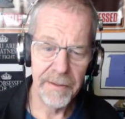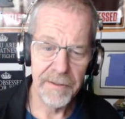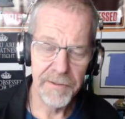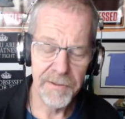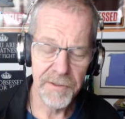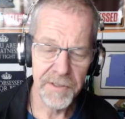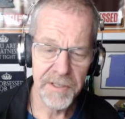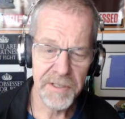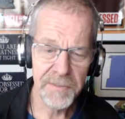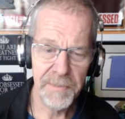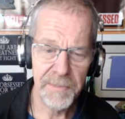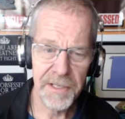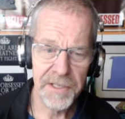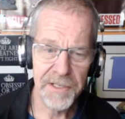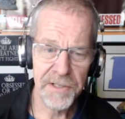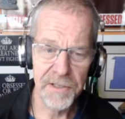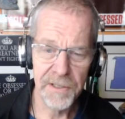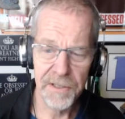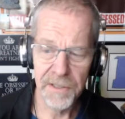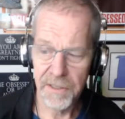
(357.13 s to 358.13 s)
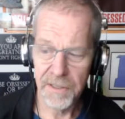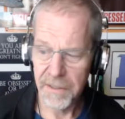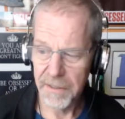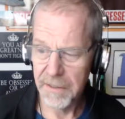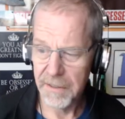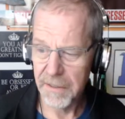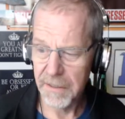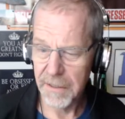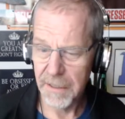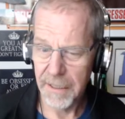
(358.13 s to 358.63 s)
this picture,
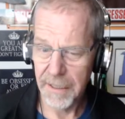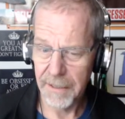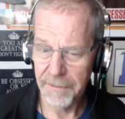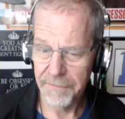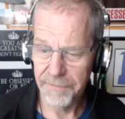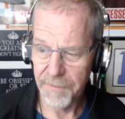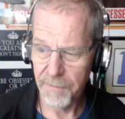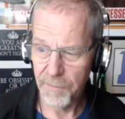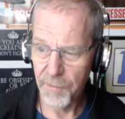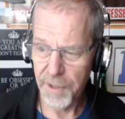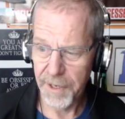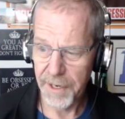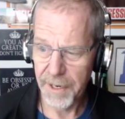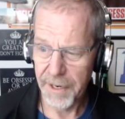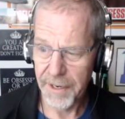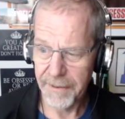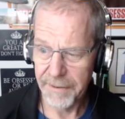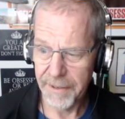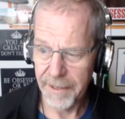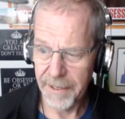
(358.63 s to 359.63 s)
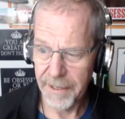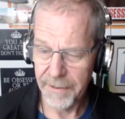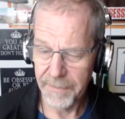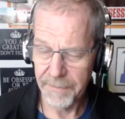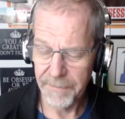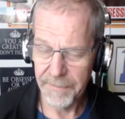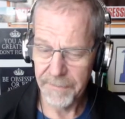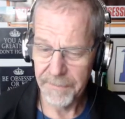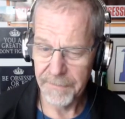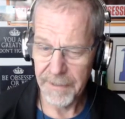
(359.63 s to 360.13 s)
from what I
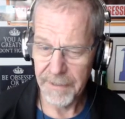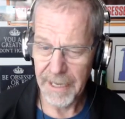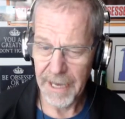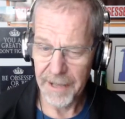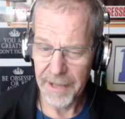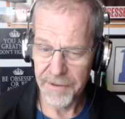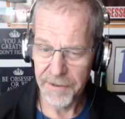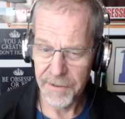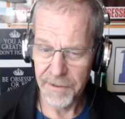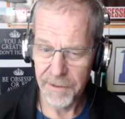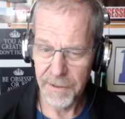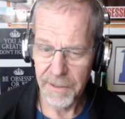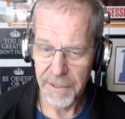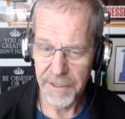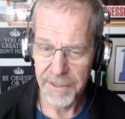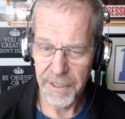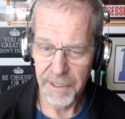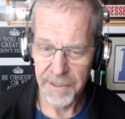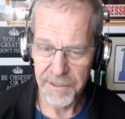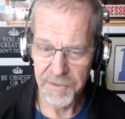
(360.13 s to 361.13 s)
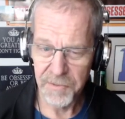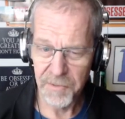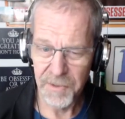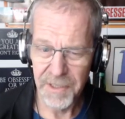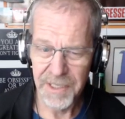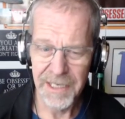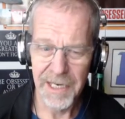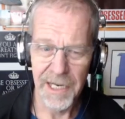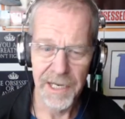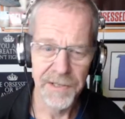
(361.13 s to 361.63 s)
gather, Adele, is
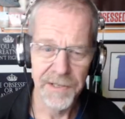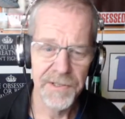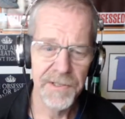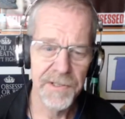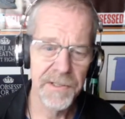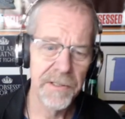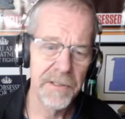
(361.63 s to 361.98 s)
really nice.